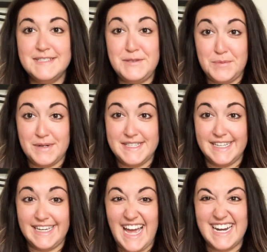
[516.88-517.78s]
Super
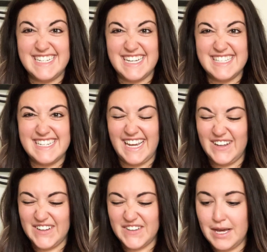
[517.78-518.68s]
silly, and it does
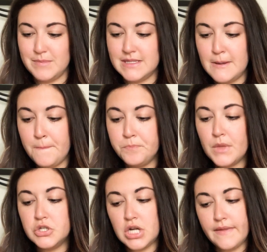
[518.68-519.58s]
tingle your lips.
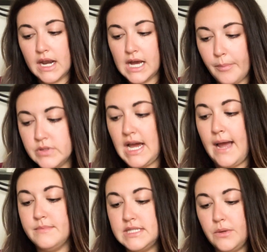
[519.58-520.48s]
Try that a couple
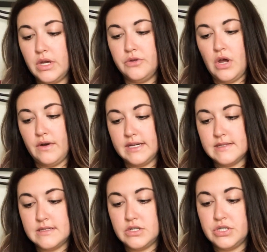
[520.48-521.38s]
times. See what you
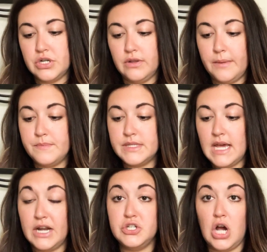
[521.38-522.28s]
notice. Does your lips
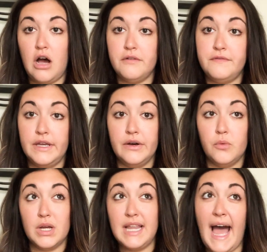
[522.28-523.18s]
and jaw
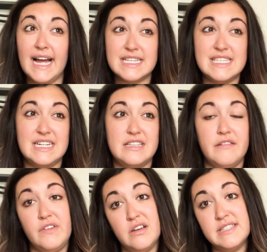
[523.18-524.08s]
feel relaxed? Does
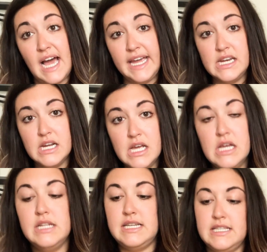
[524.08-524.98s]
it feel tight?
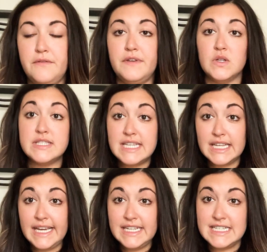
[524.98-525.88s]
Does it feel
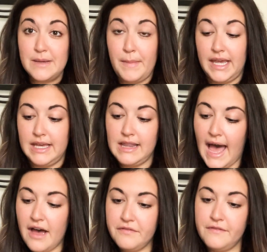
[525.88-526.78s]
silly? Does it make you
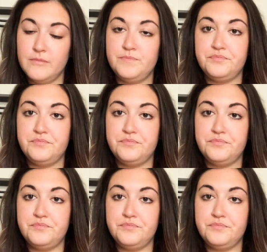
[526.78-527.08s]
laugh?